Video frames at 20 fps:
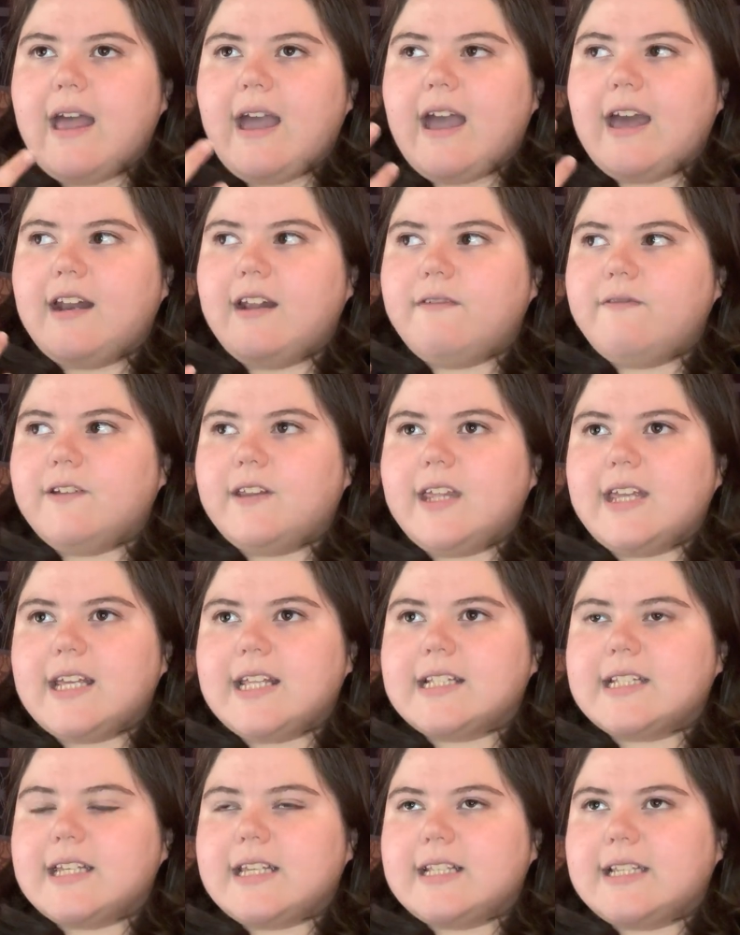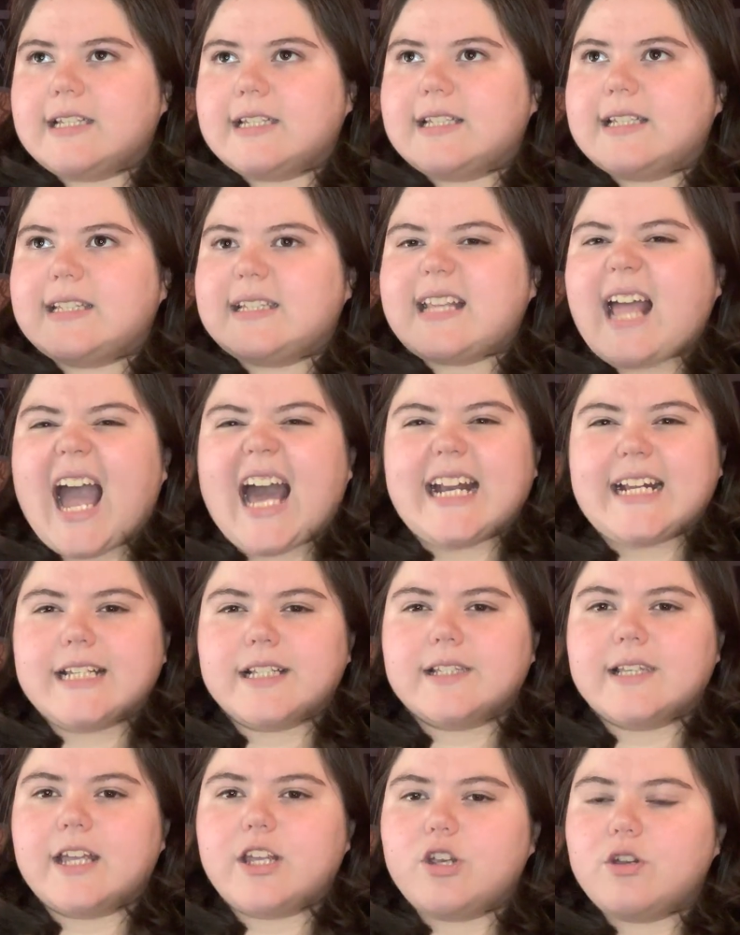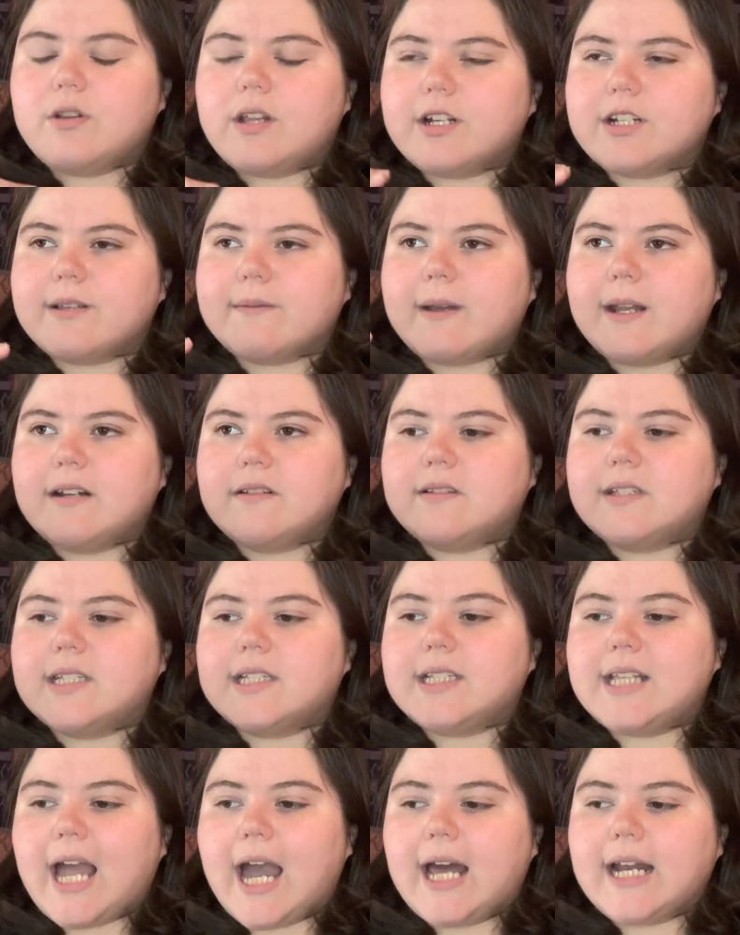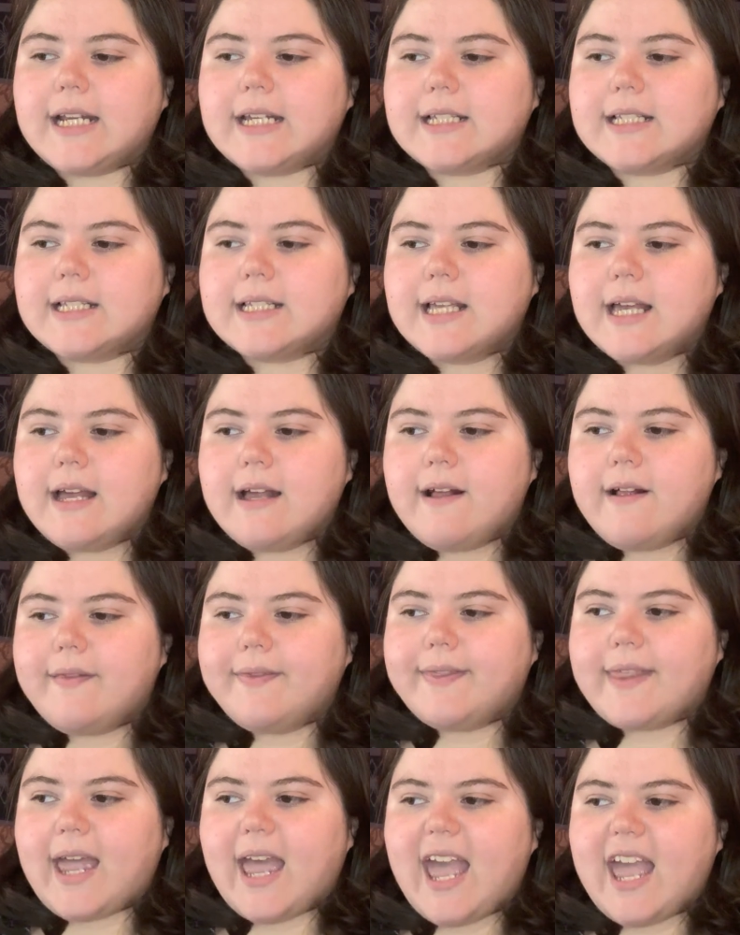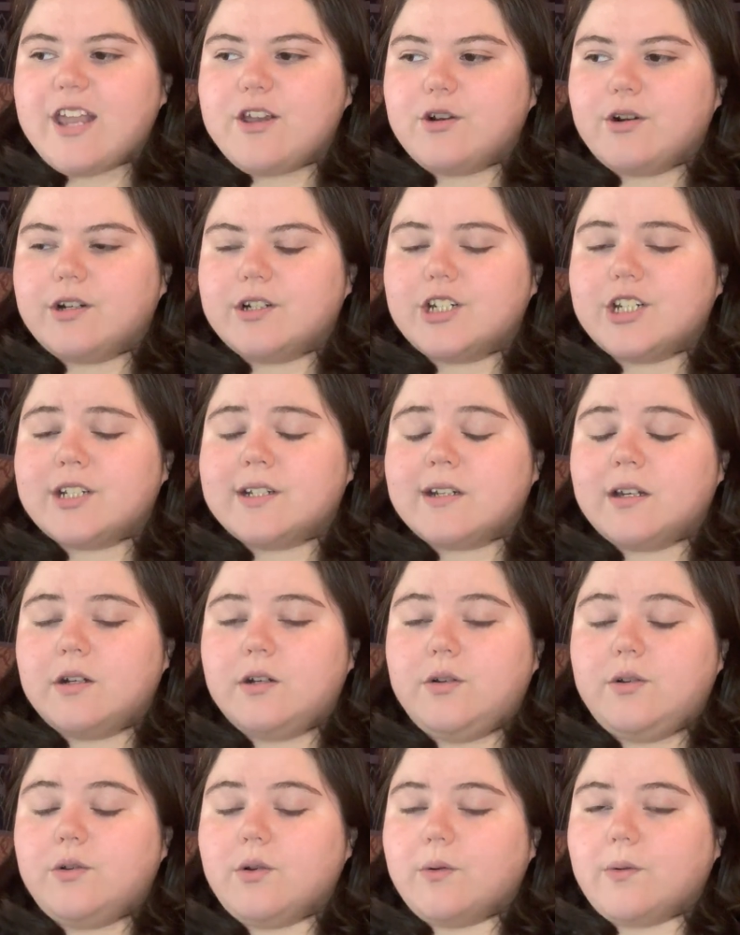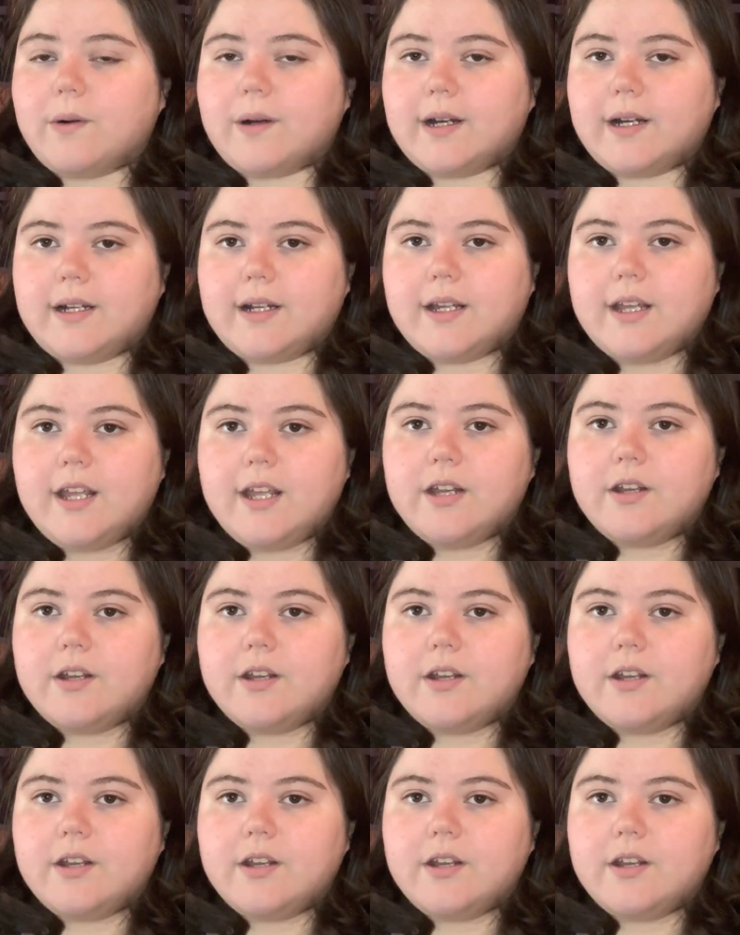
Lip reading: And I feel like it's a status, like there's some kind of status that you're just adored,